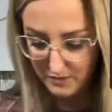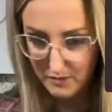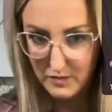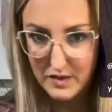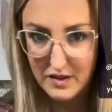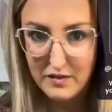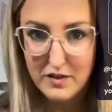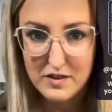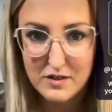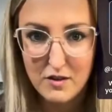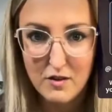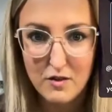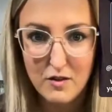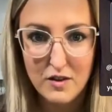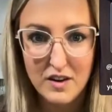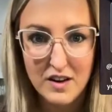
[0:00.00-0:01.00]
different song
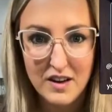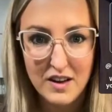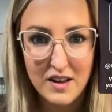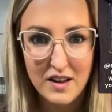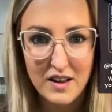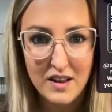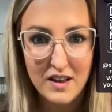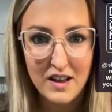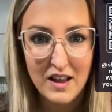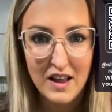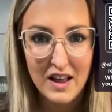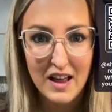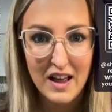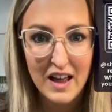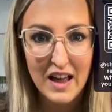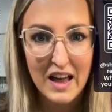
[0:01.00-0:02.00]
on.
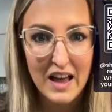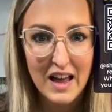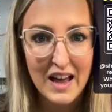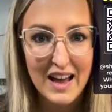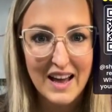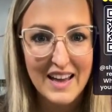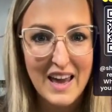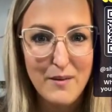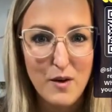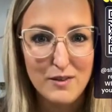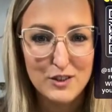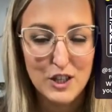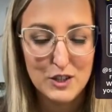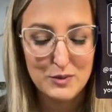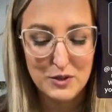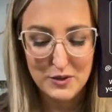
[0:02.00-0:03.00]
It came off as
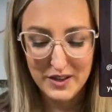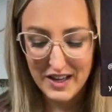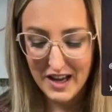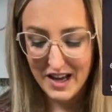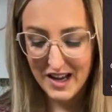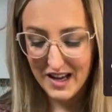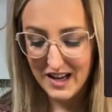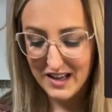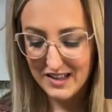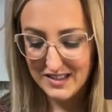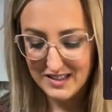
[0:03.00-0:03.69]
Jasmine. Yeah.